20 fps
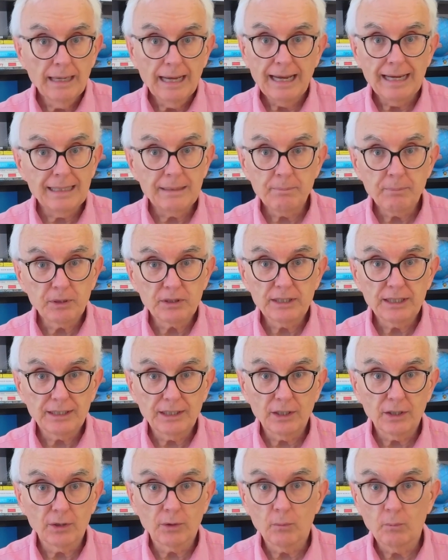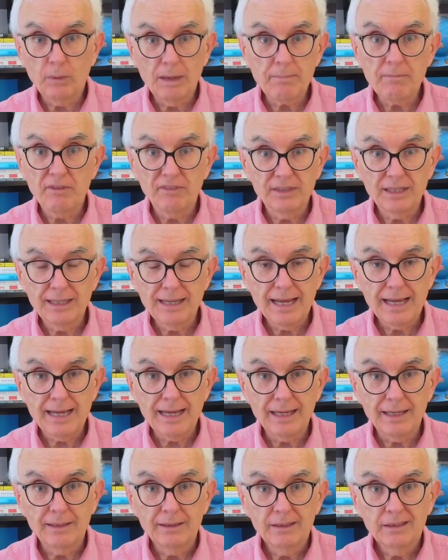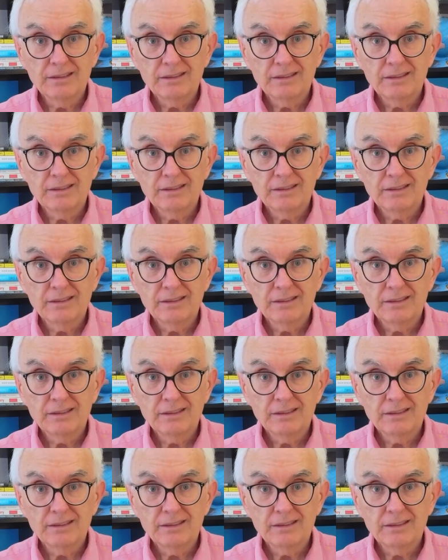any particular whim of the day.